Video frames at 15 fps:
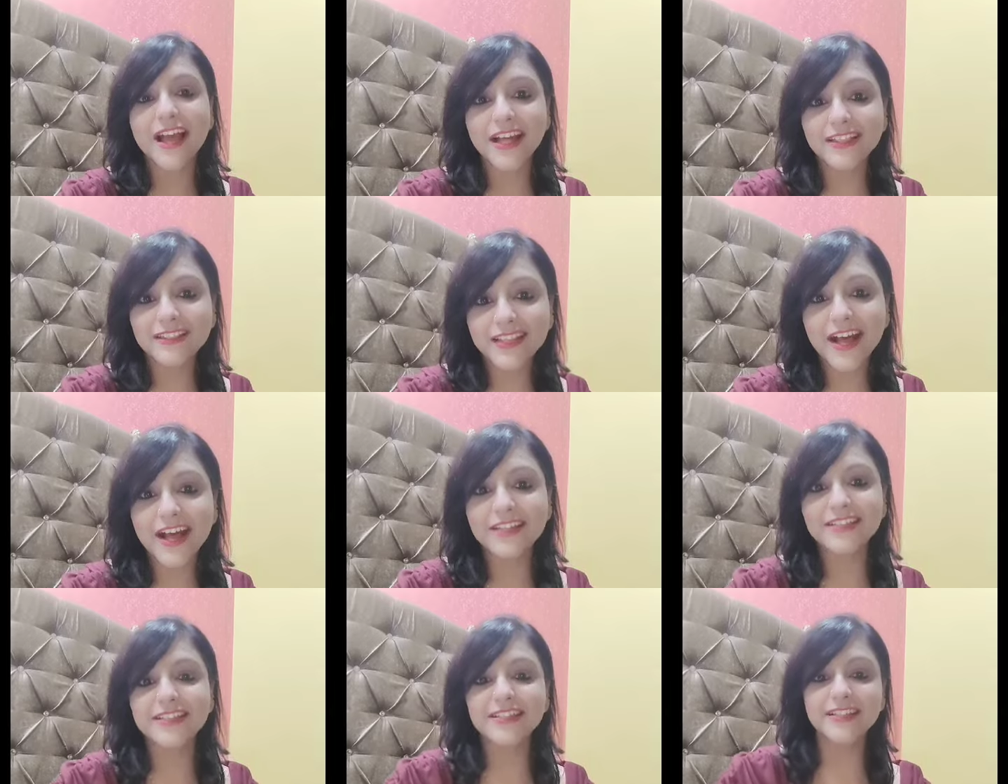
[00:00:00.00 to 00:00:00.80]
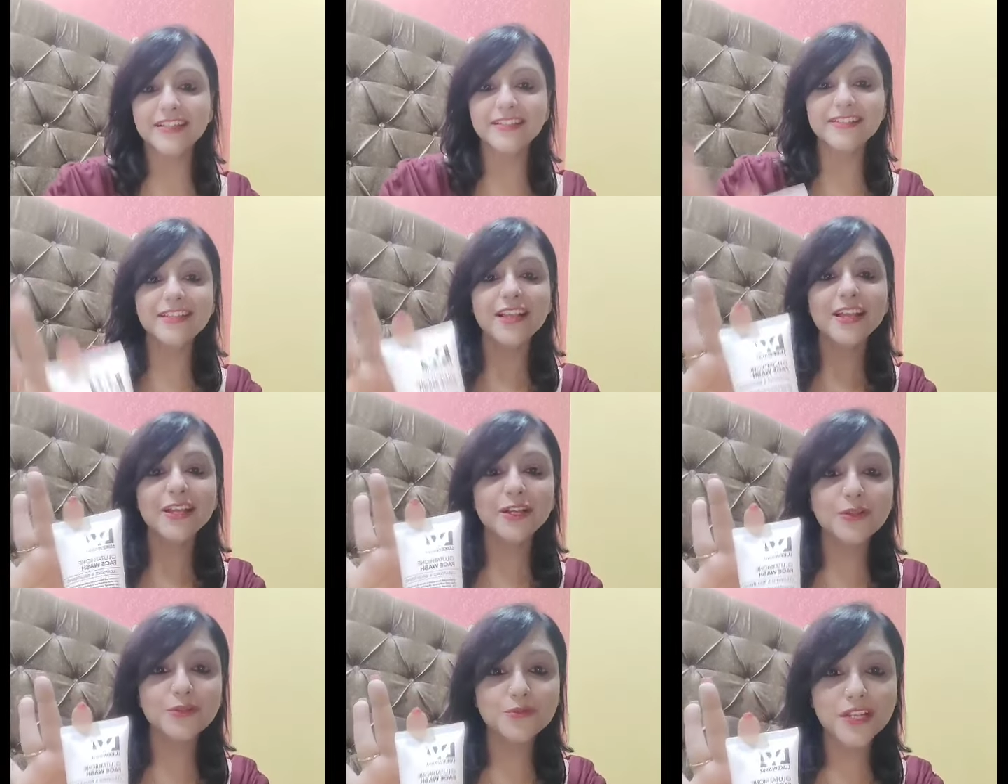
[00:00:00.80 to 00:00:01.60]
and that is
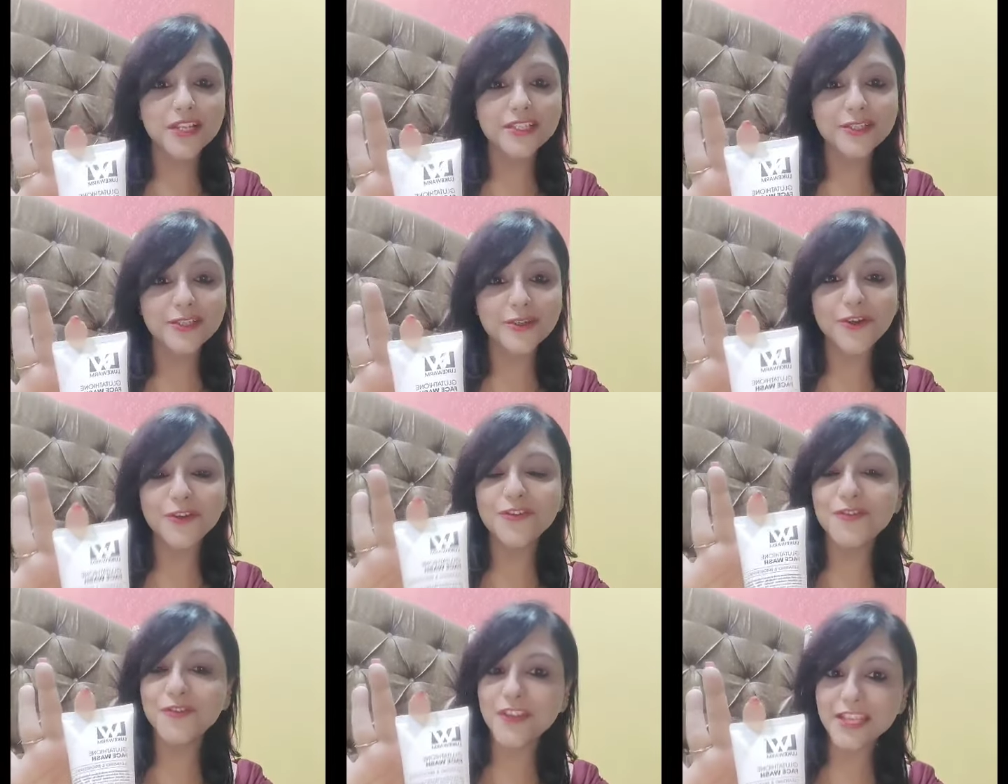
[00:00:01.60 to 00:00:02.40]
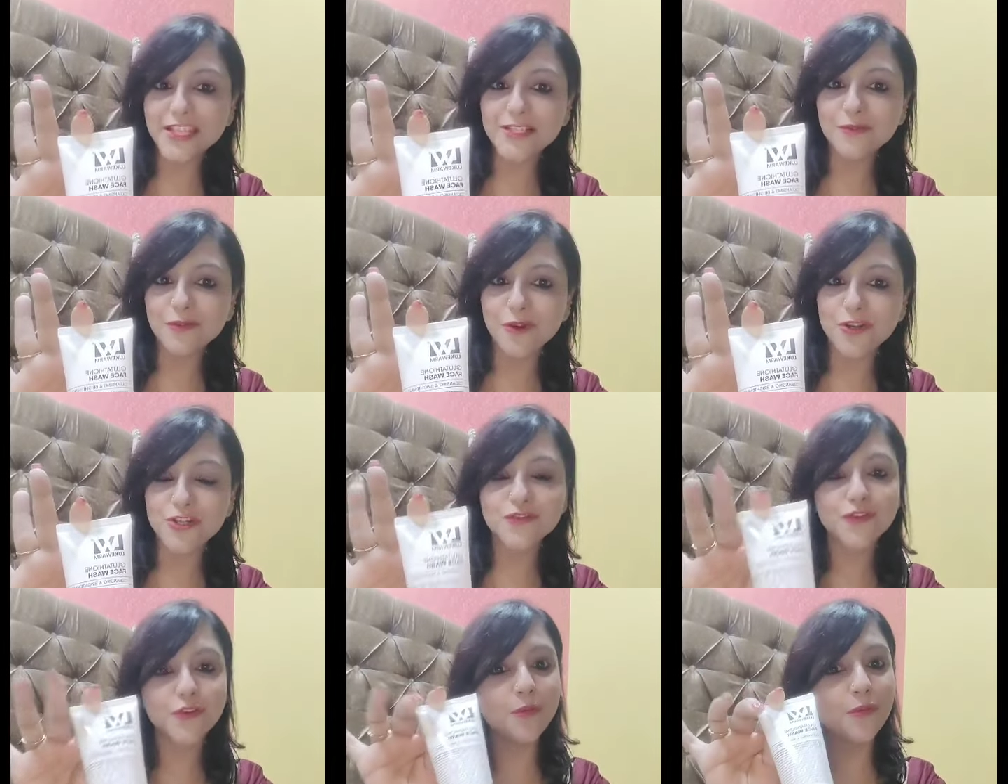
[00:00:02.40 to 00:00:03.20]
glutathione face
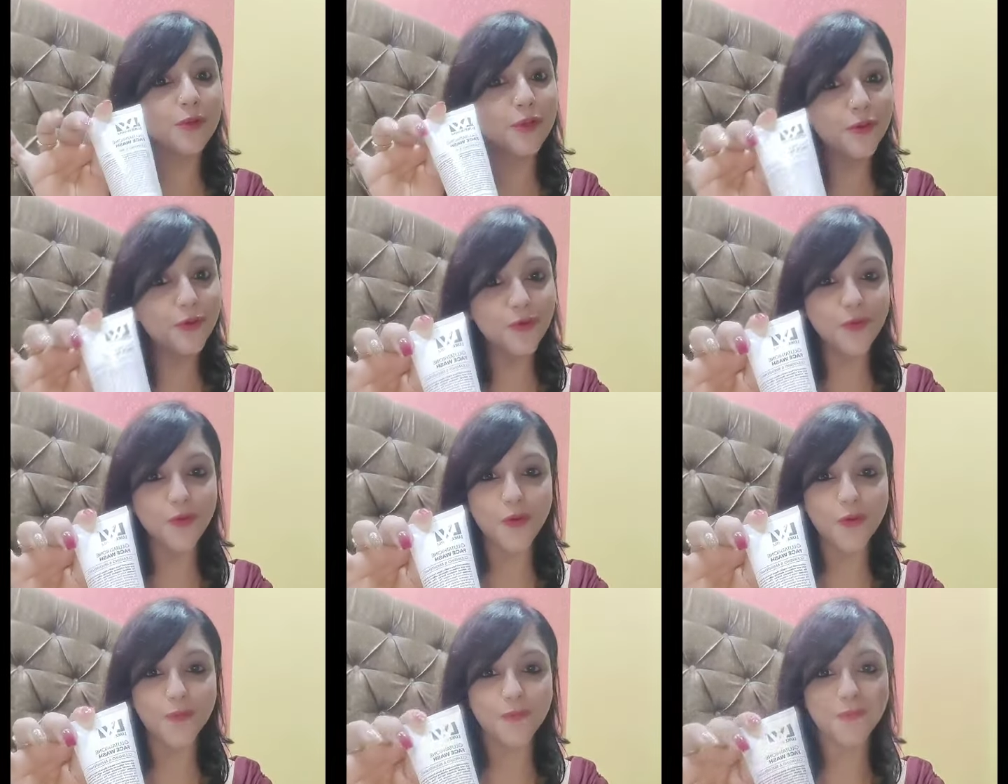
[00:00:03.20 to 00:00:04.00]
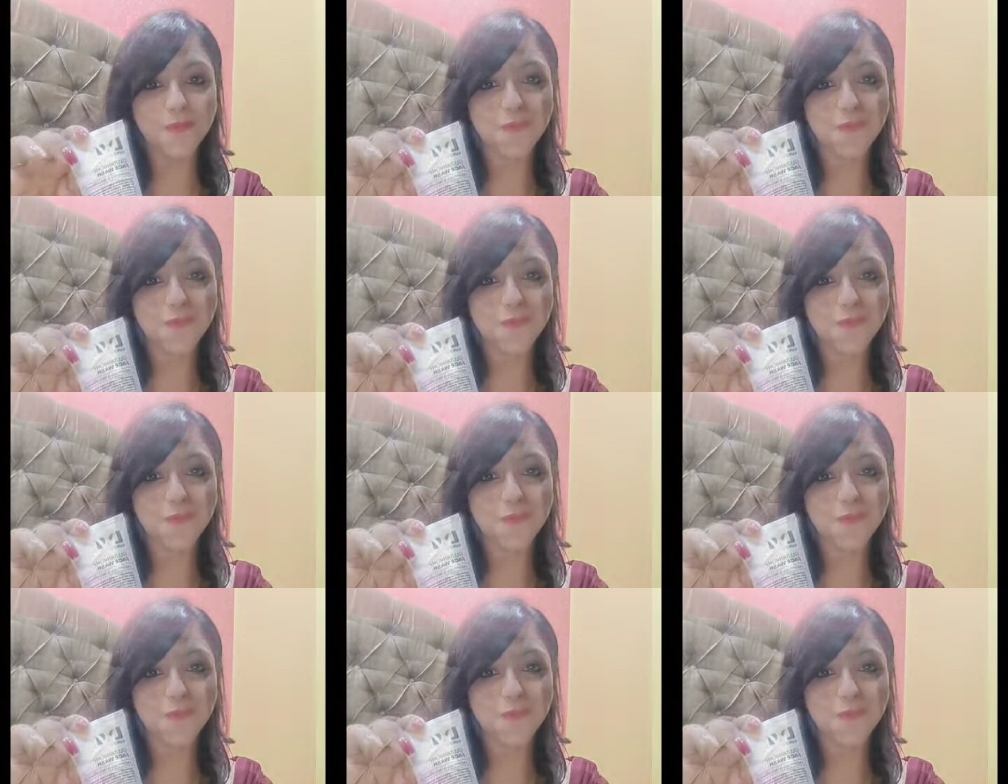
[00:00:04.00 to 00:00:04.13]
wash from Lukewarm.